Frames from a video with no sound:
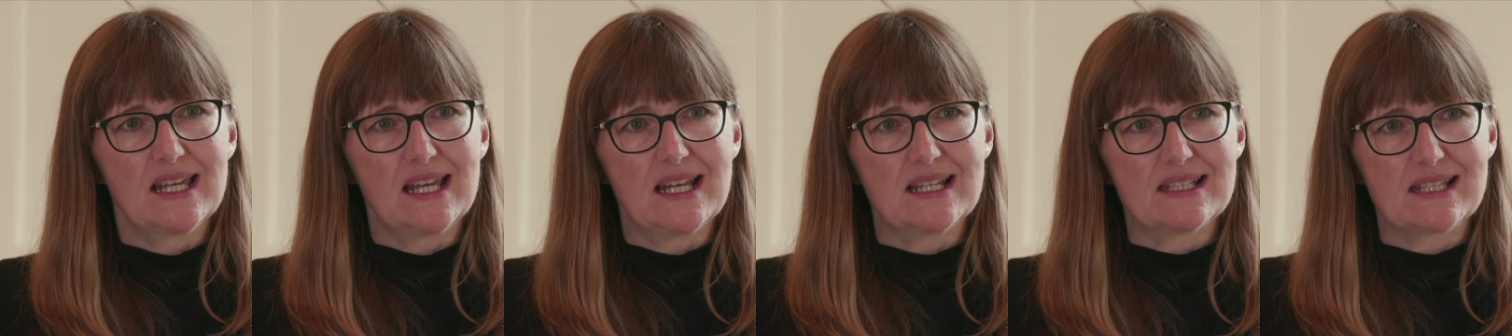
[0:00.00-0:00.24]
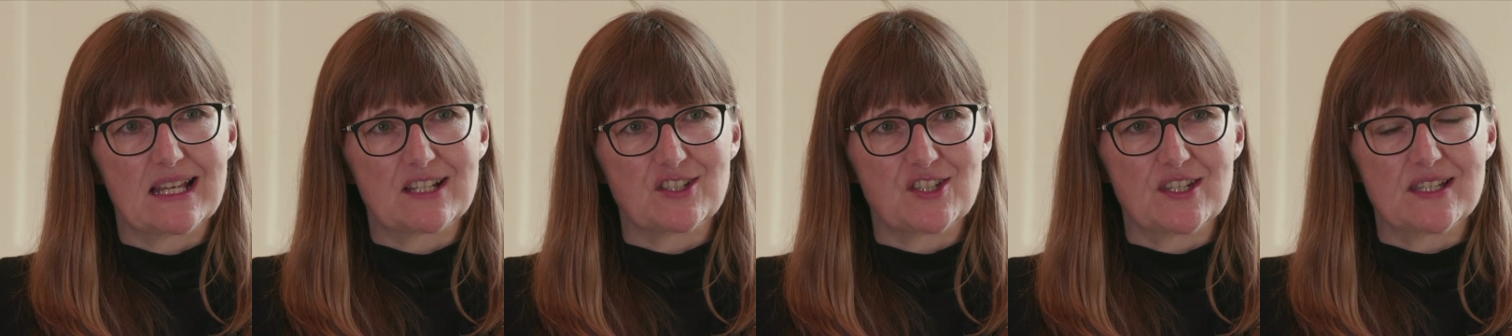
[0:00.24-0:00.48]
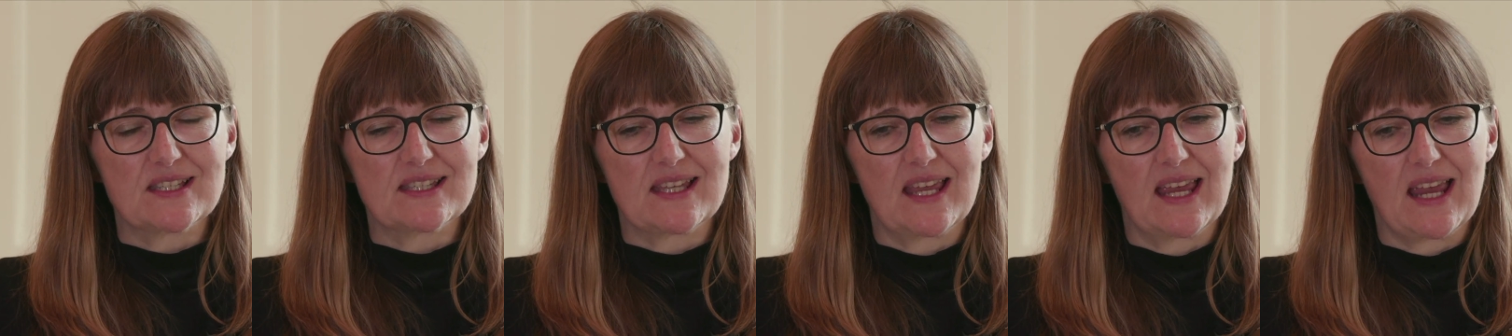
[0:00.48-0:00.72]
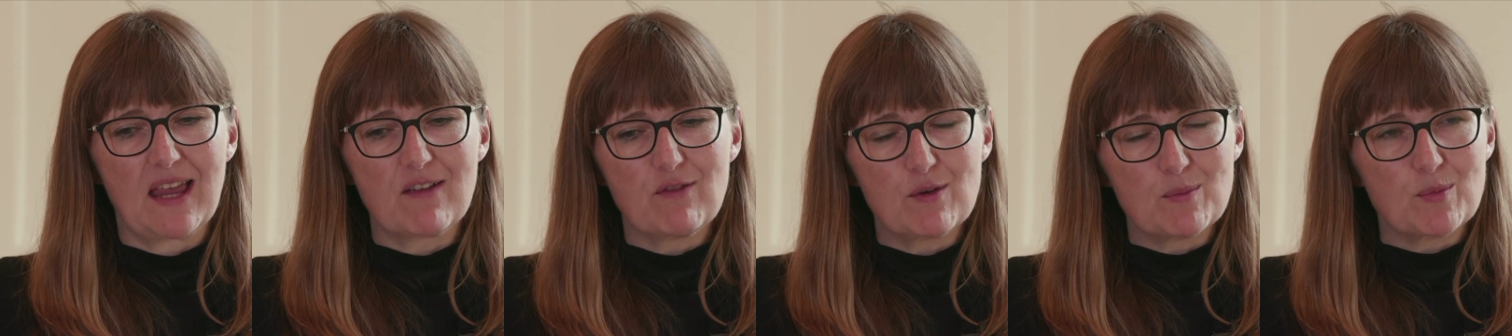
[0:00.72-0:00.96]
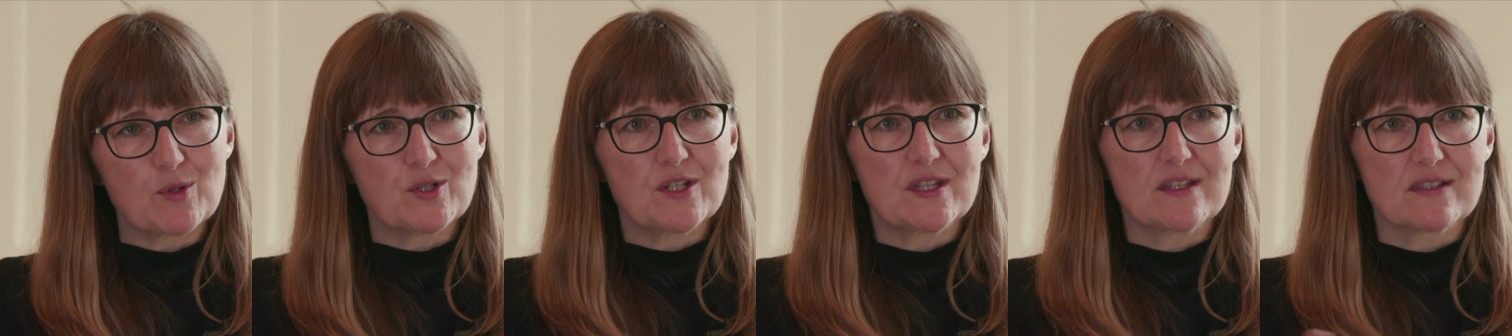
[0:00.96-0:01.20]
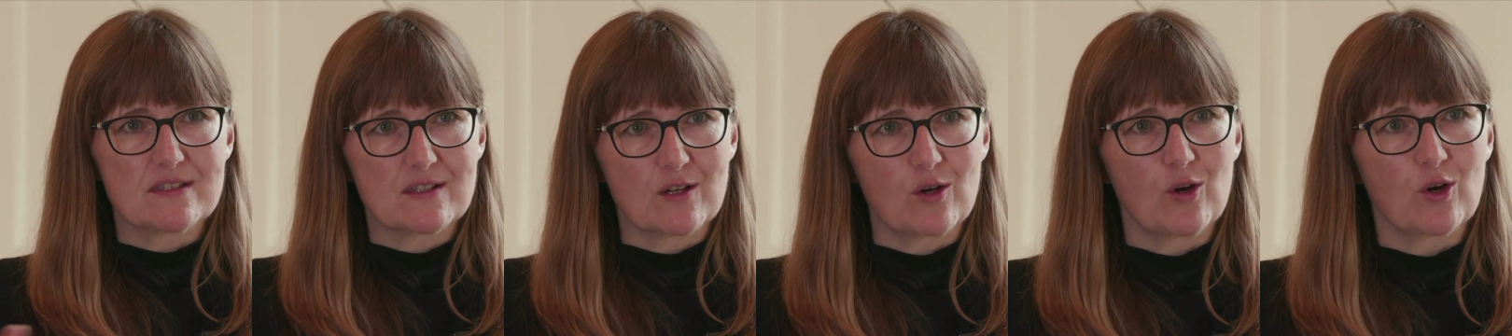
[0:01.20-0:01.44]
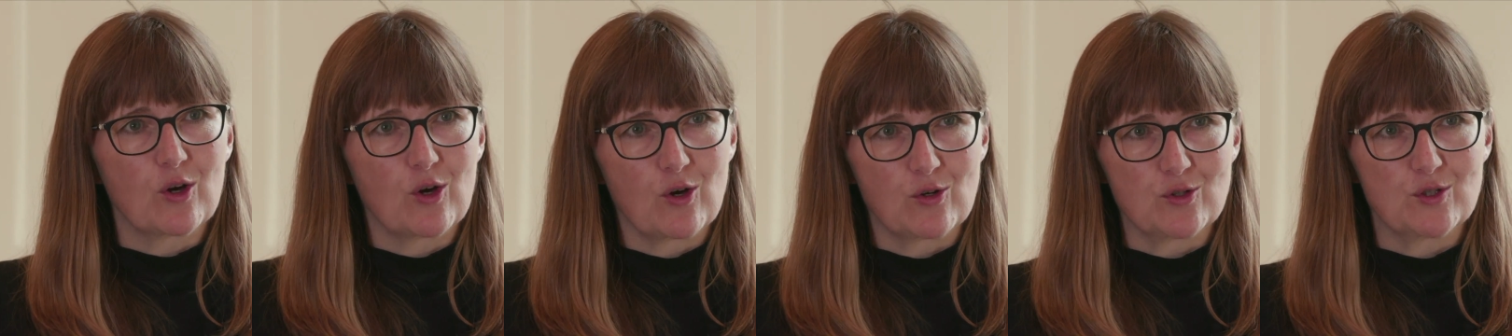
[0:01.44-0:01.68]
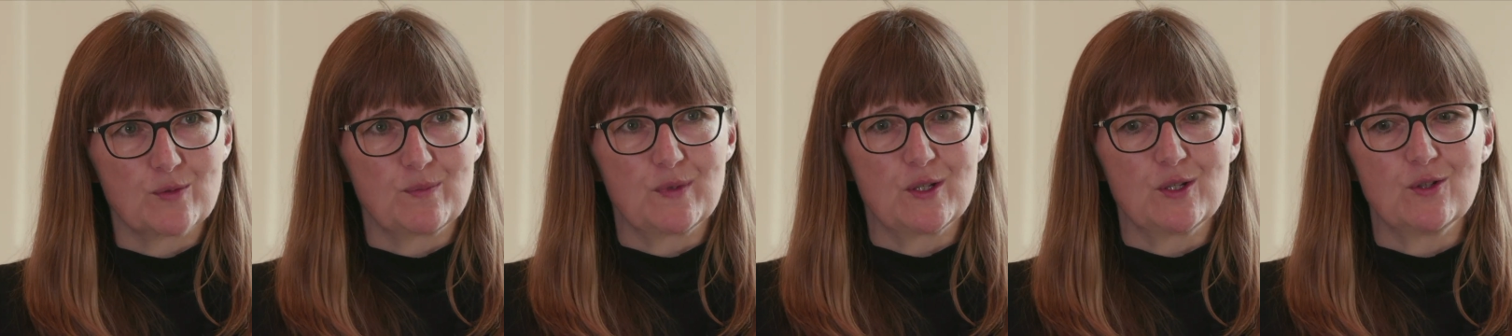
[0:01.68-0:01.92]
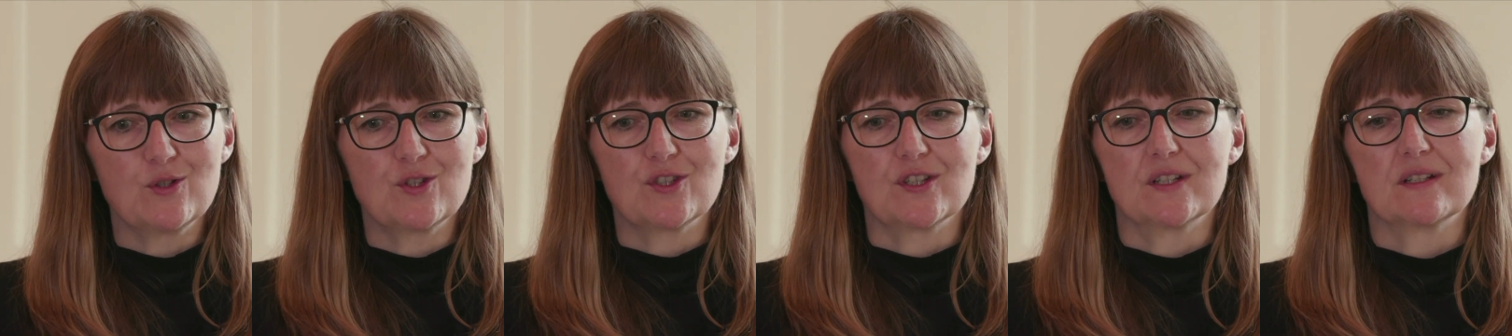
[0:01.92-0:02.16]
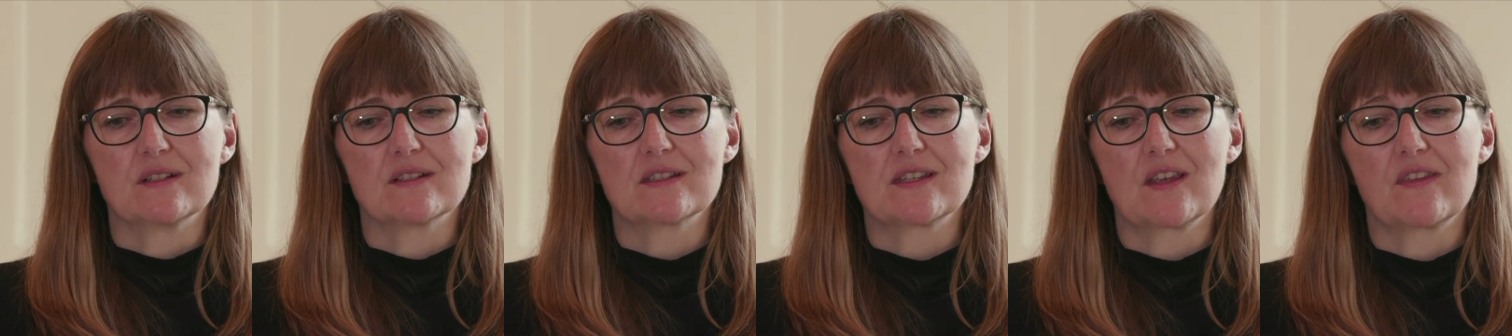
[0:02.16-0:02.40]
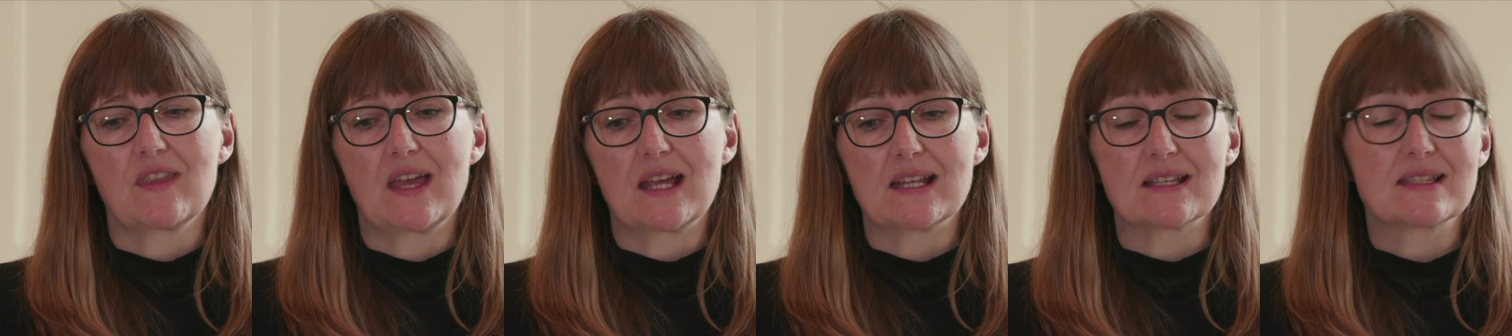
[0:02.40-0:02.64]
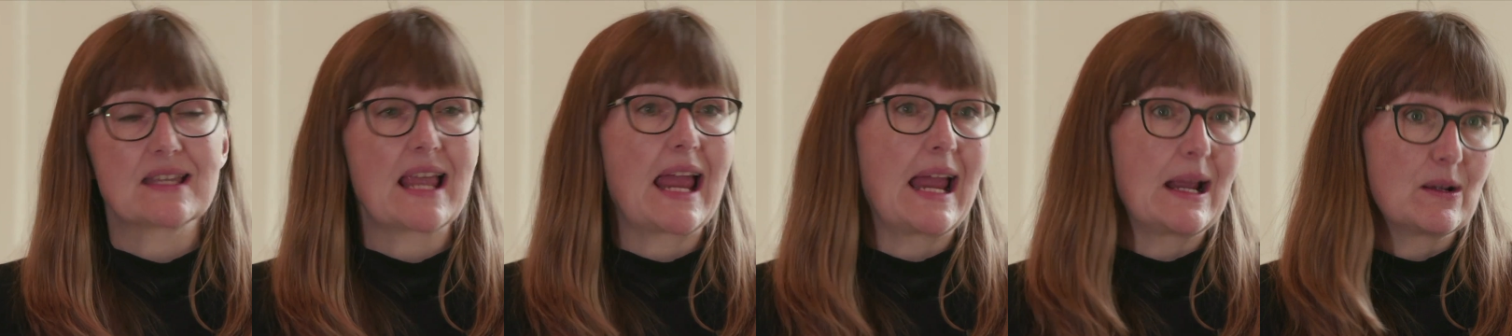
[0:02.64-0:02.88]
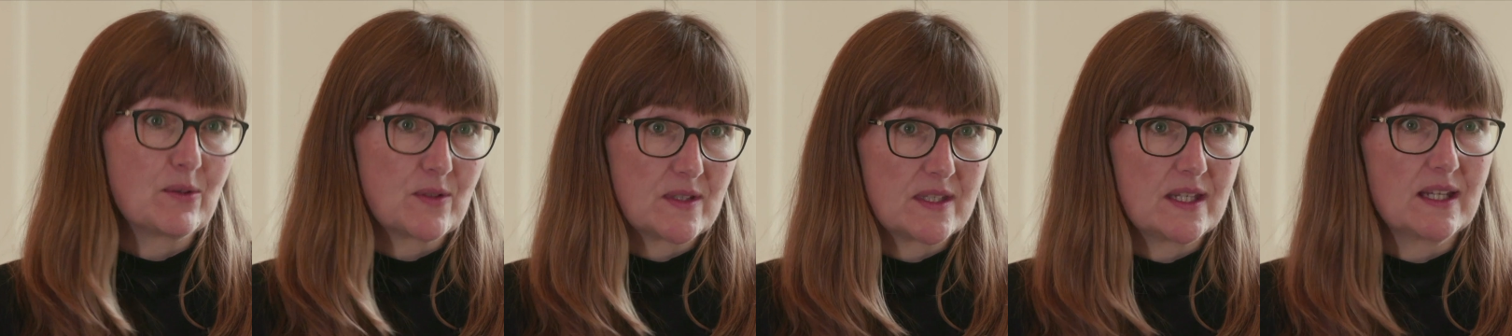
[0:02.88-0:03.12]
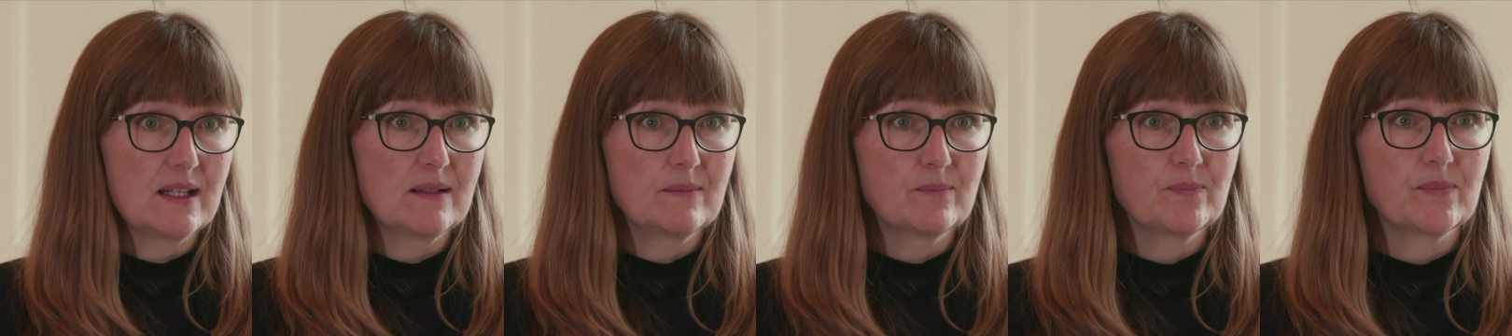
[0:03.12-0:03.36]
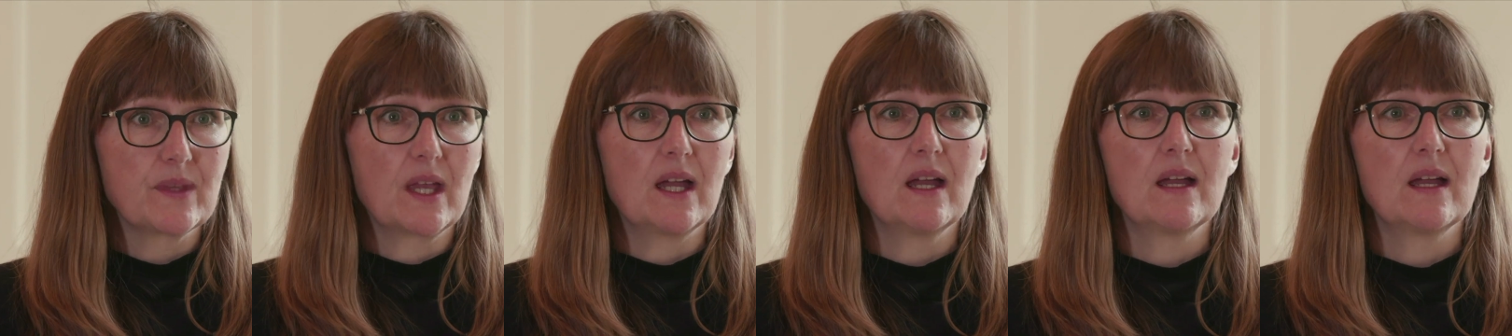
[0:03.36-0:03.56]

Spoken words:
It's actually saying everybody that's got a contribution, so that's housing